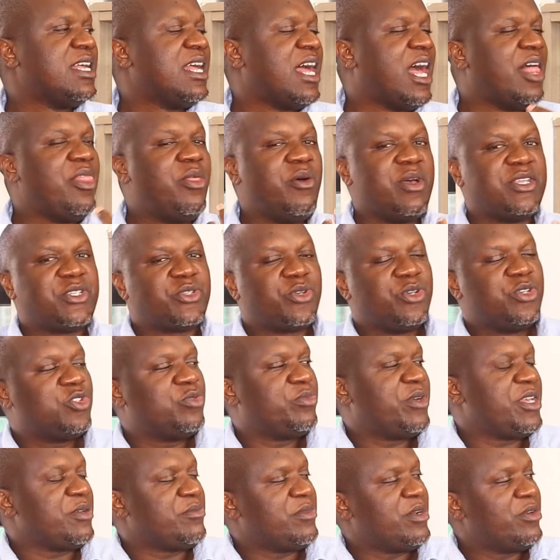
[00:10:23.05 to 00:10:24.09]
Otherwise, going to
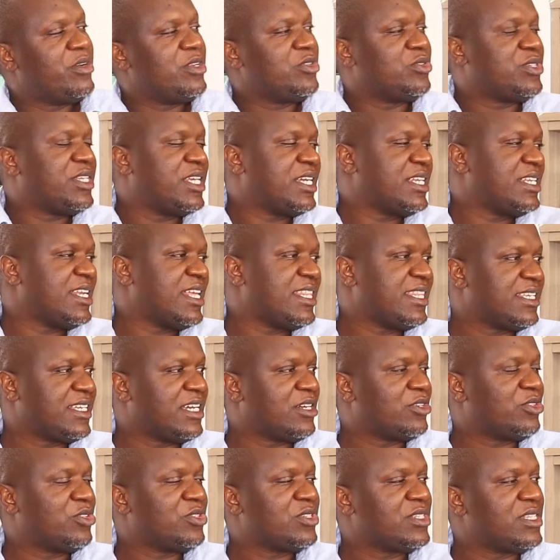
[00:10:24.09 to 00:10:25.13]
Maimai and you take nothing
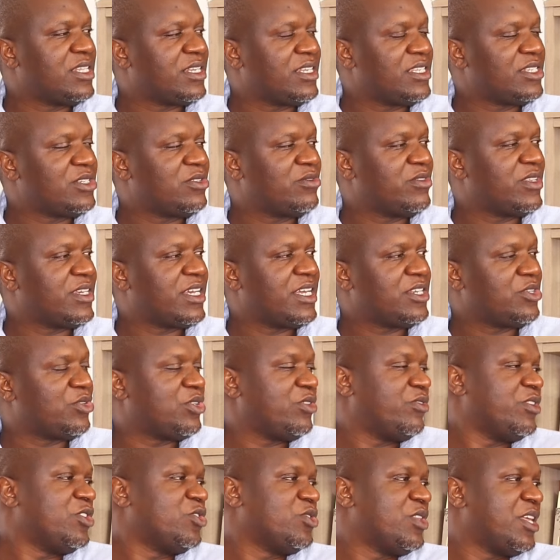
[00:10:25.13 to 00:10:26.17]
across the rest of the country, or
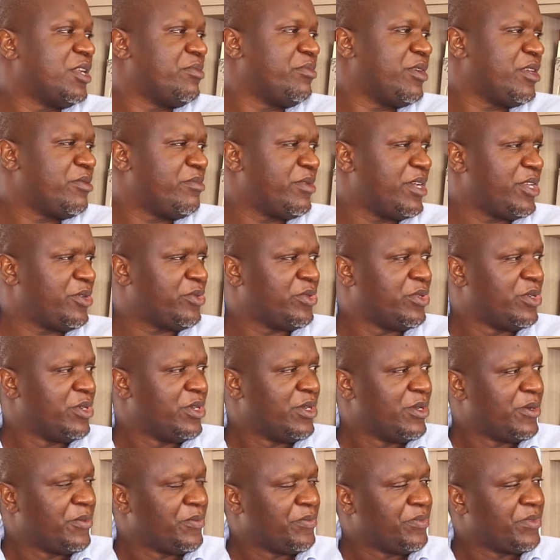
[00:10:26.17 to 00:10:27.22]
even to that Maimai,
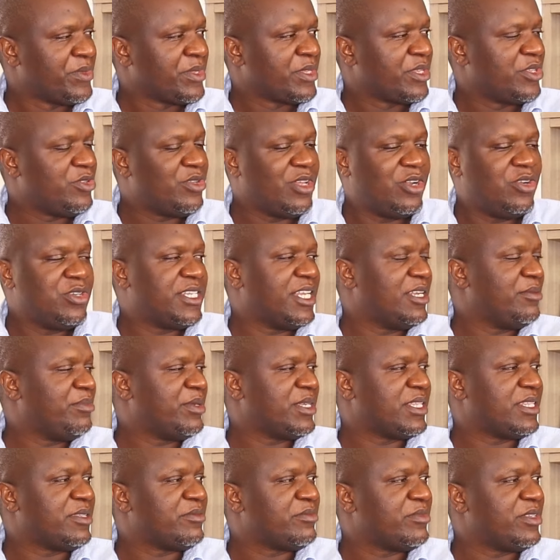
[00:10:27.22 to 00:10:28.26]
you're not
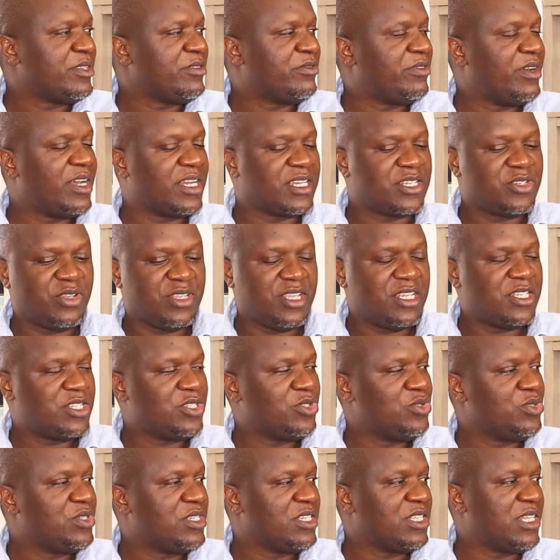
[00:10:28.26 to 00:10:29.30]
helping them. In fact, you're just
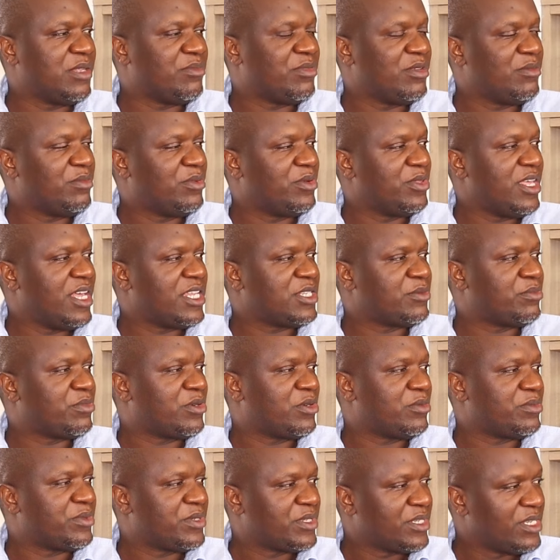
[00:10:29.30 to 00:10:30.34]
using the people there as props